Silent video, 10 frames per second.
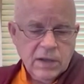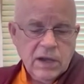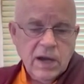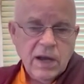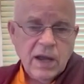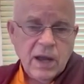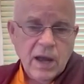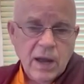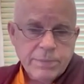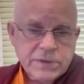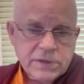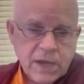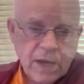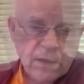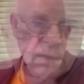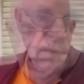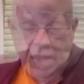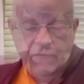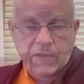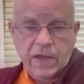getting upset
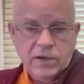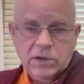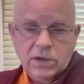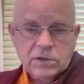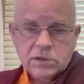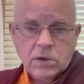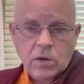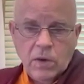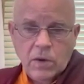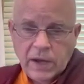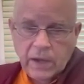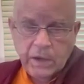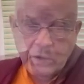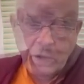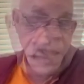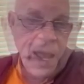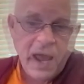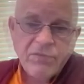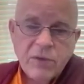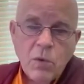and then just going and
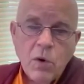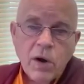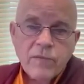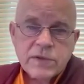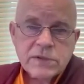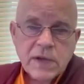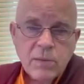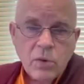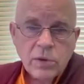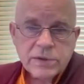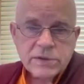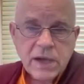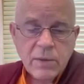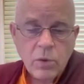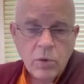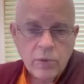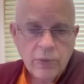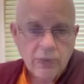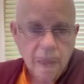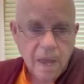having more of the same old, same old,